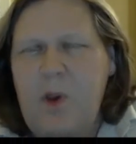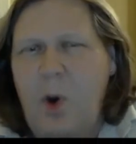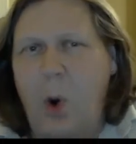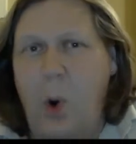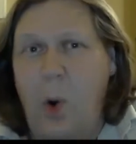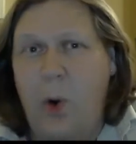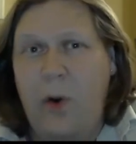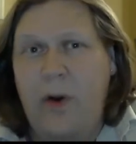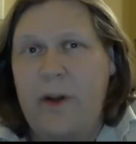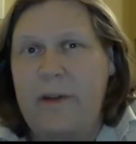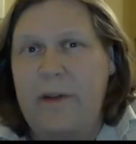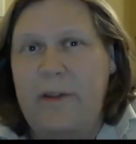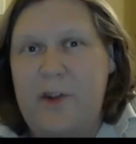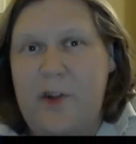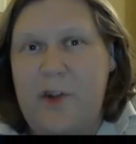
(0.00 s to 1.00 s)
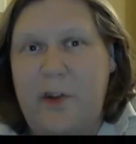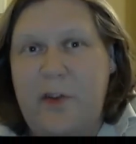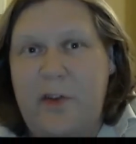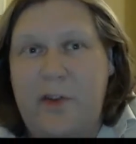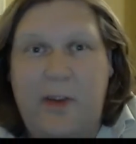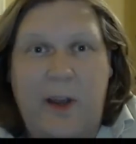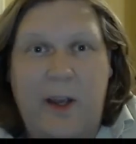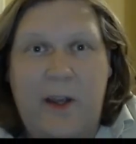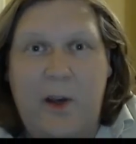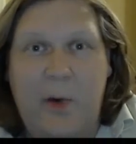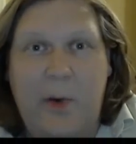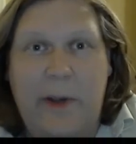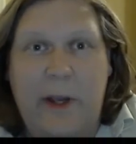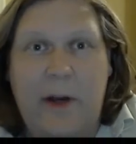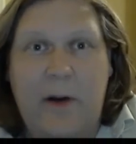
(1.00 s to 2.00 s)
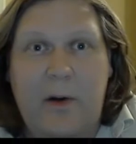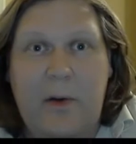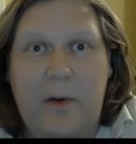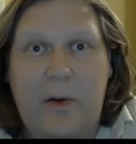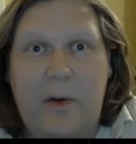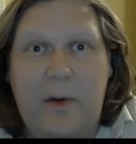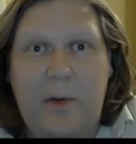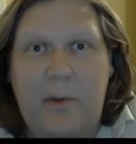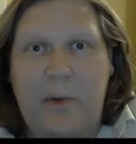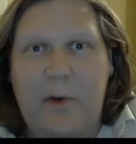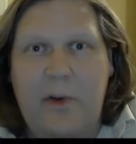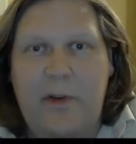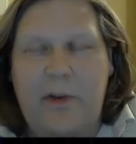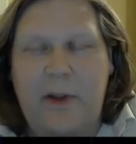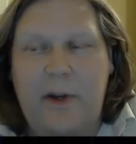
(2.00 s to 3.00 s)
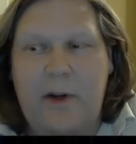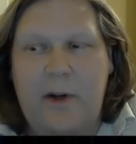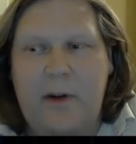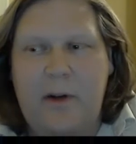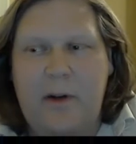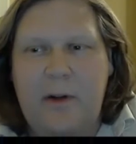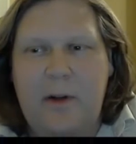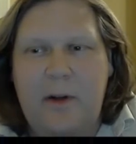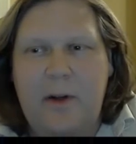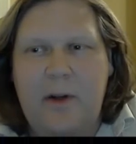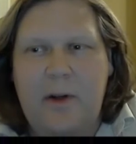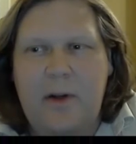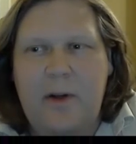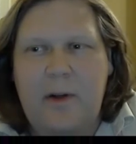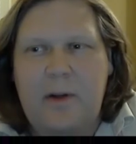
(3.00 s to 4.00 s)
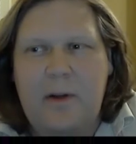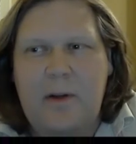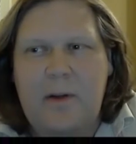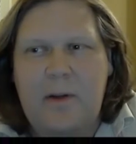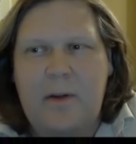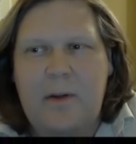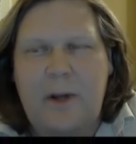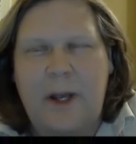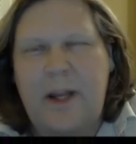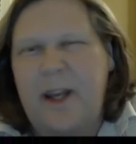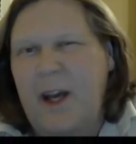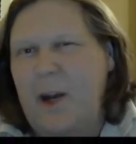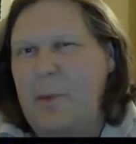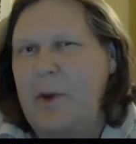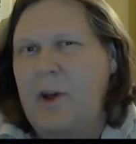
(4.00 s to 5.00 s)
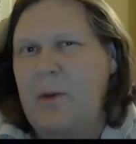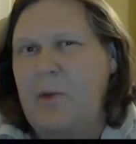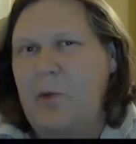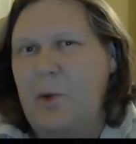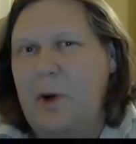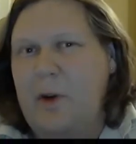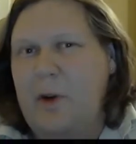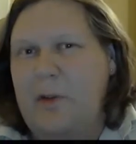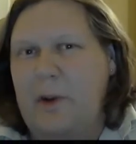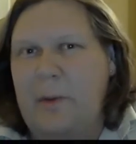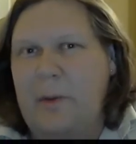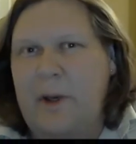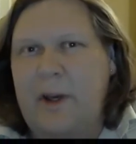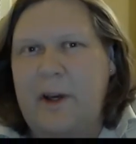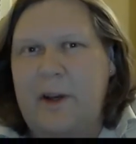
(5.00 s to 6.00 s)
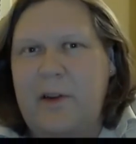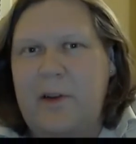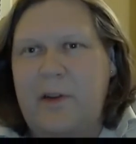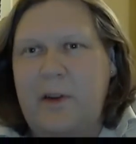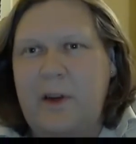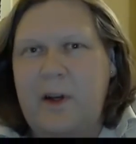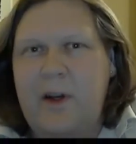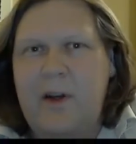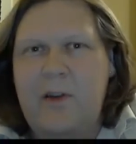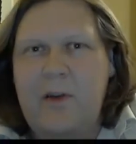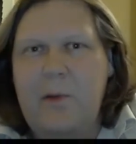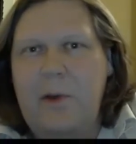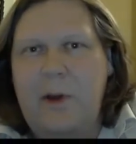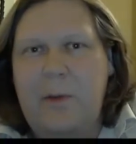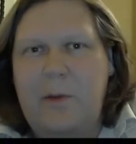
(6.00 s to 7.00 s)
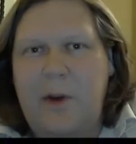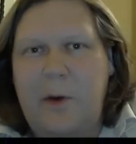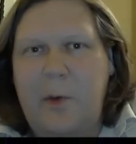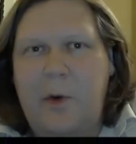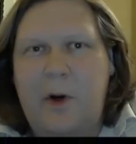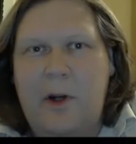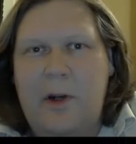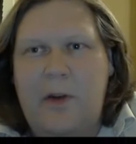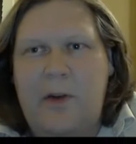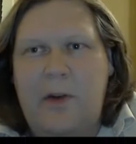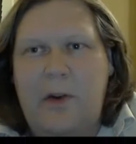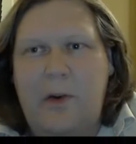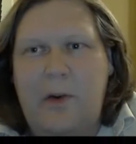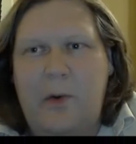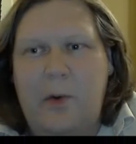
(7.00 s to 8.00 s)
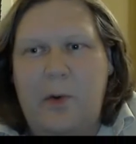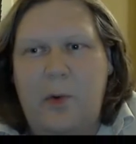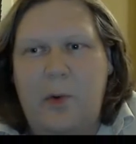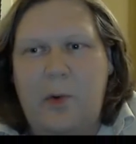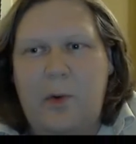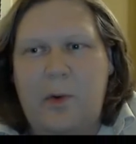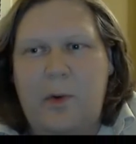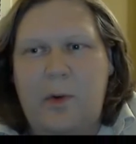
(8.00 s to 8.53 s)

or even just, say, going out for dinner, it kind of becomes relevant because sometimes I want to